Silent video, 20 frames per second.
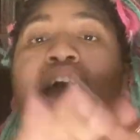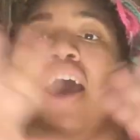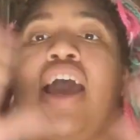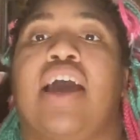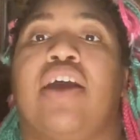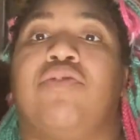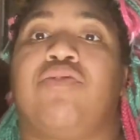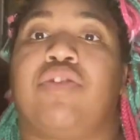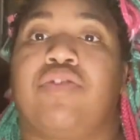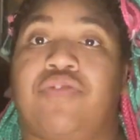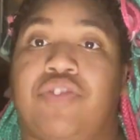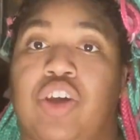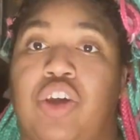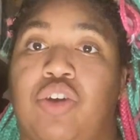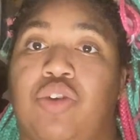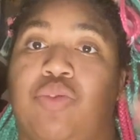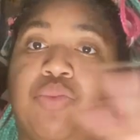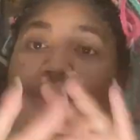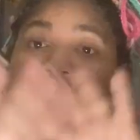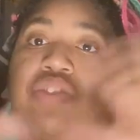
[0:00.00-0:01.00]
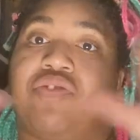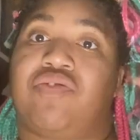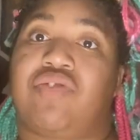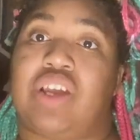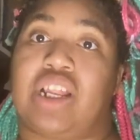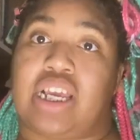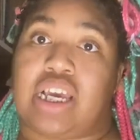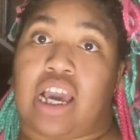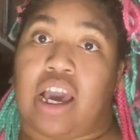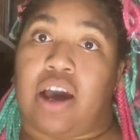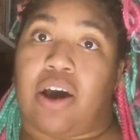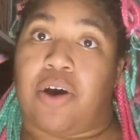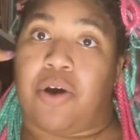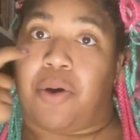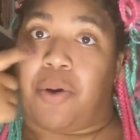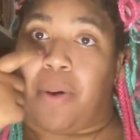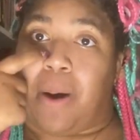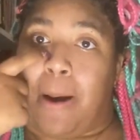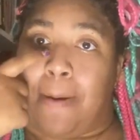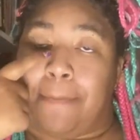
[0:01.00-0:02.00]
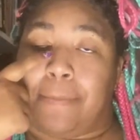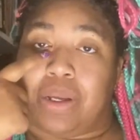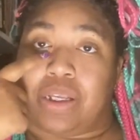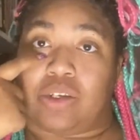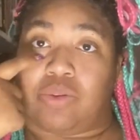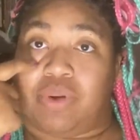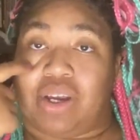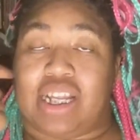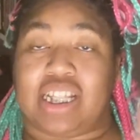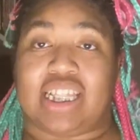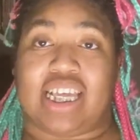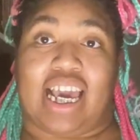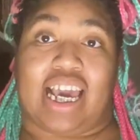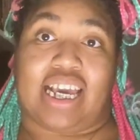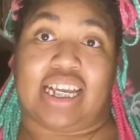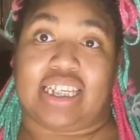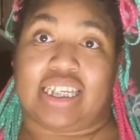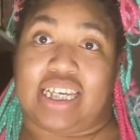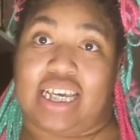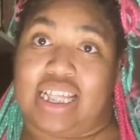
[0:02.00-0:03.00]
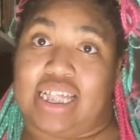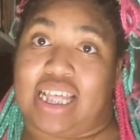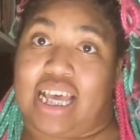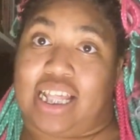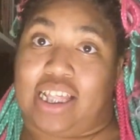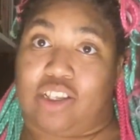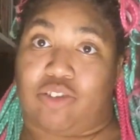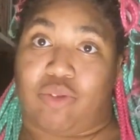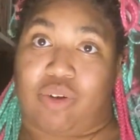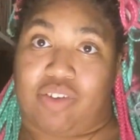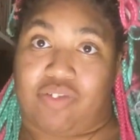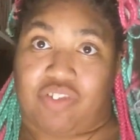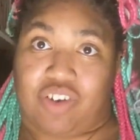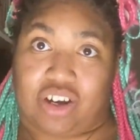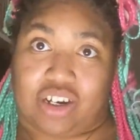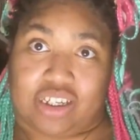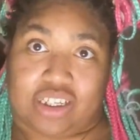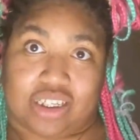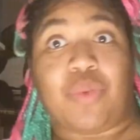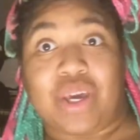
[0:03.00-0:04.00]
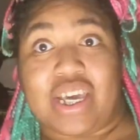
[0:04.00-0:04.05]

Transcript: and reviewed with a video between the 18th and the 21st.